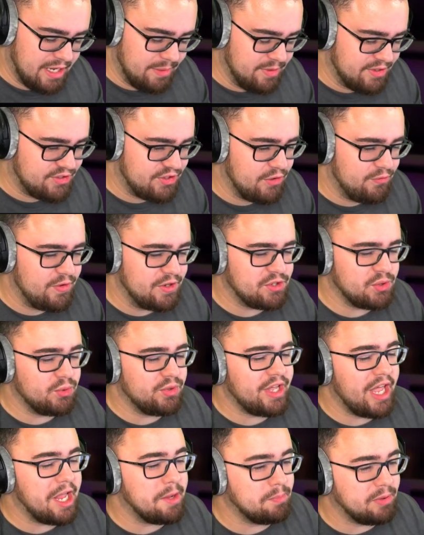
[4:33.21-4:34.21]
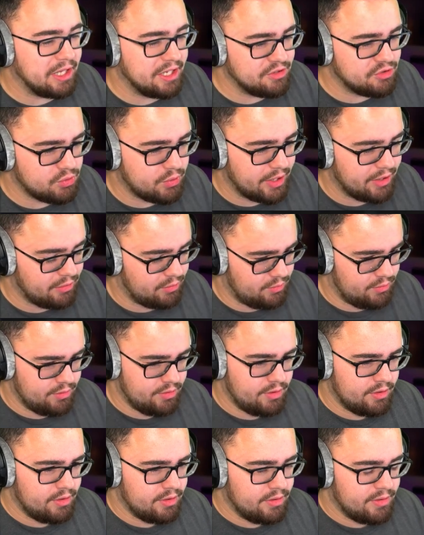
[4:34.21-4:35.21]
This is the official gameplay trailer. My name's
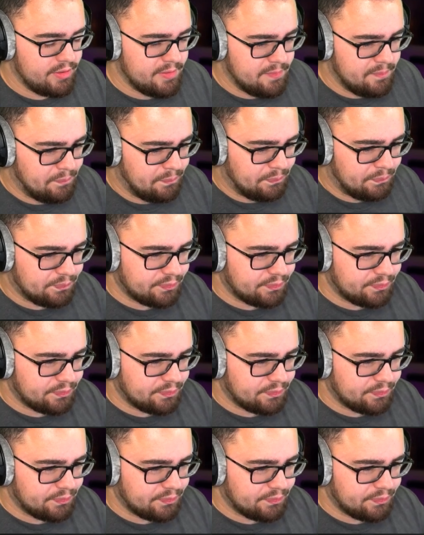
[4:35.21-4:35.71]
Leif Pierre.